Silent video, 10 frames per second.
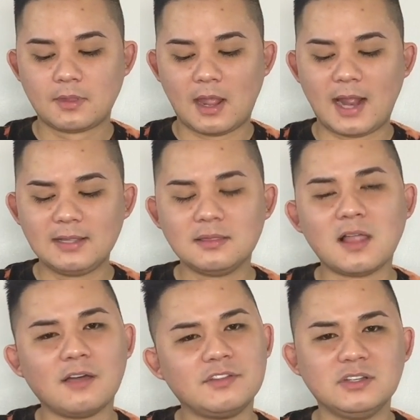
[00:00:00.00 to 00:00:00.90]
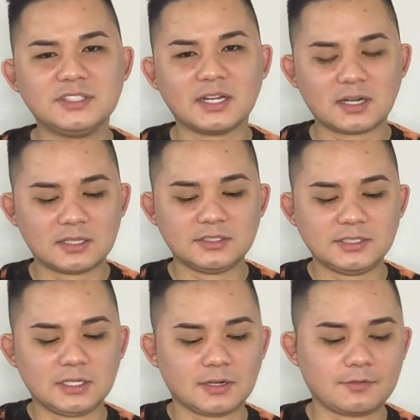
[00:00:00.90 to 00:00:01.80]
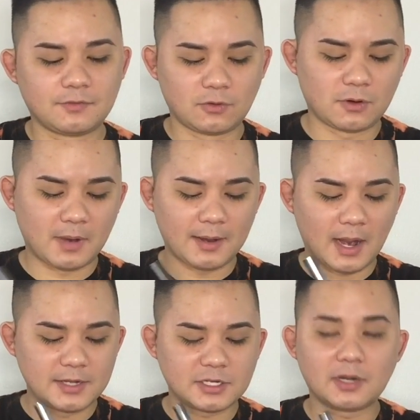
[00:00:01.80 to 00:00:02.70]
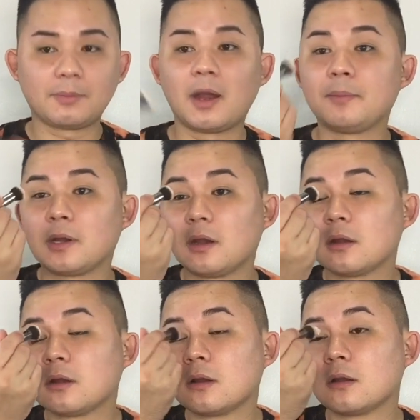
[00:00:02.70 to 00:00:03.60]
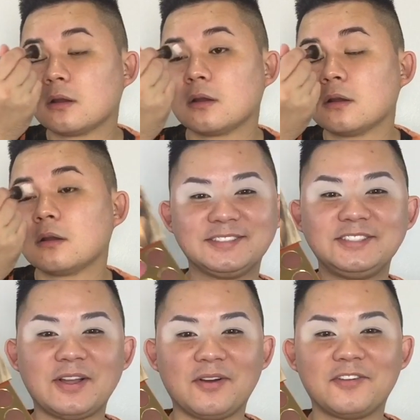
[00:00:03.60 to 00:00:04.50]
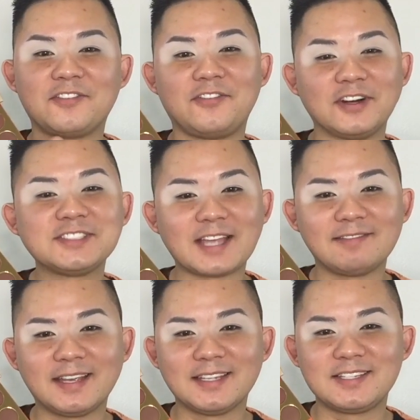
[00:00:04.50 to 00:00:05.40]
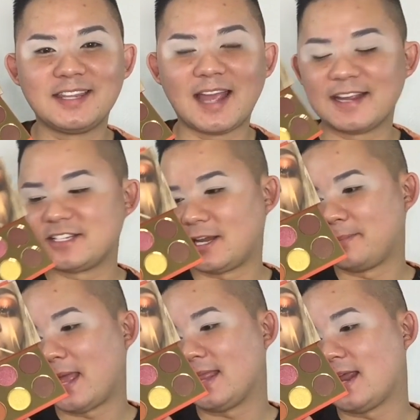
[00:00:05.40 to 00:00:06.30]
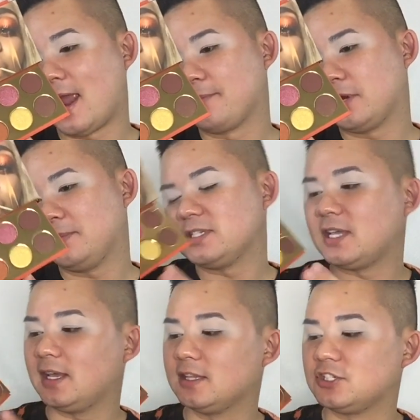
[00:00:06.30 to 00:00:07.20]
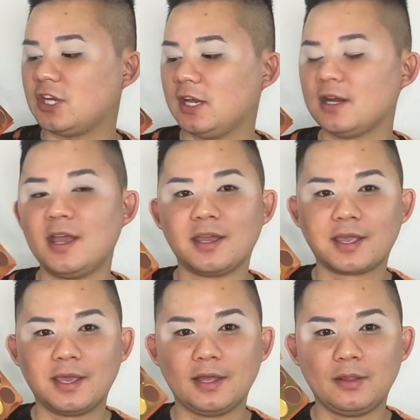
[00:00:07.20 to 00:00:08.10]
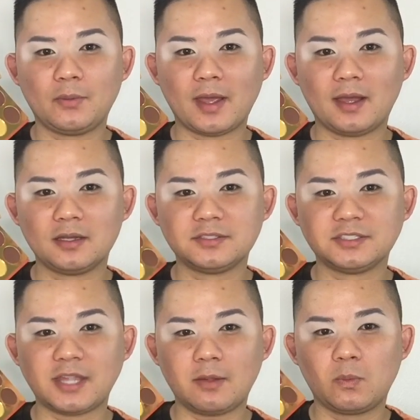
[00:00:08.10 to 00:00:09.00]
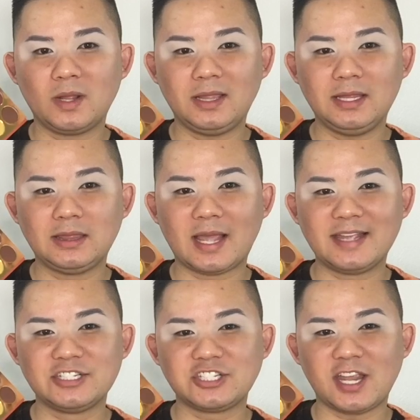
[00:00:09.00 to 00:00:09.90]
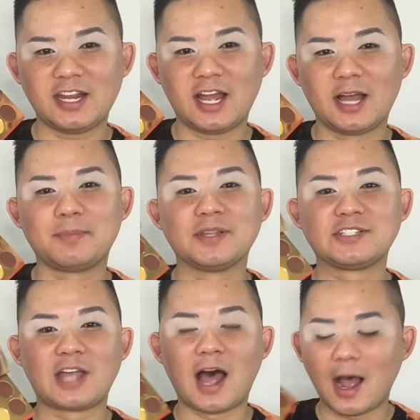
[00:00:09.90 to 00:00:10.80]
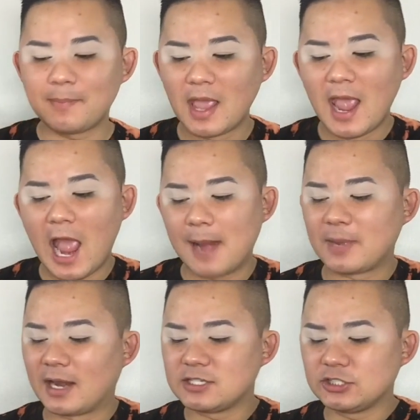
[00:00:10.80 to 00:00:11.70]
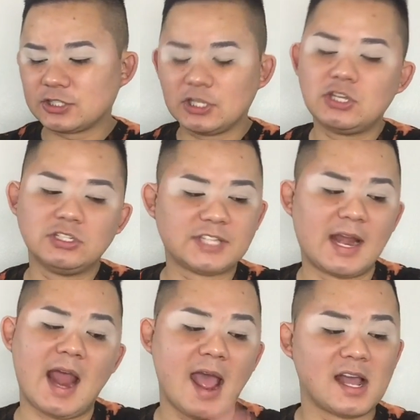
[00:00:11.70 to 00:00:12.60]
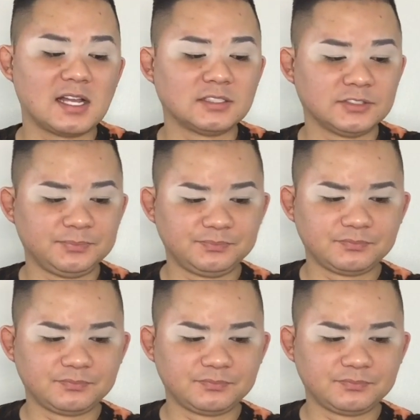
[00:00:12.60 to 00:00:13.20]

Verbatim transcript: I love using a concealer for my eyeshadow primer. So, first diving into the eyeshadow palette, I'm going to be taking the shade Kilauea. It's just like really light shade up top. I'm kind of just going to use that as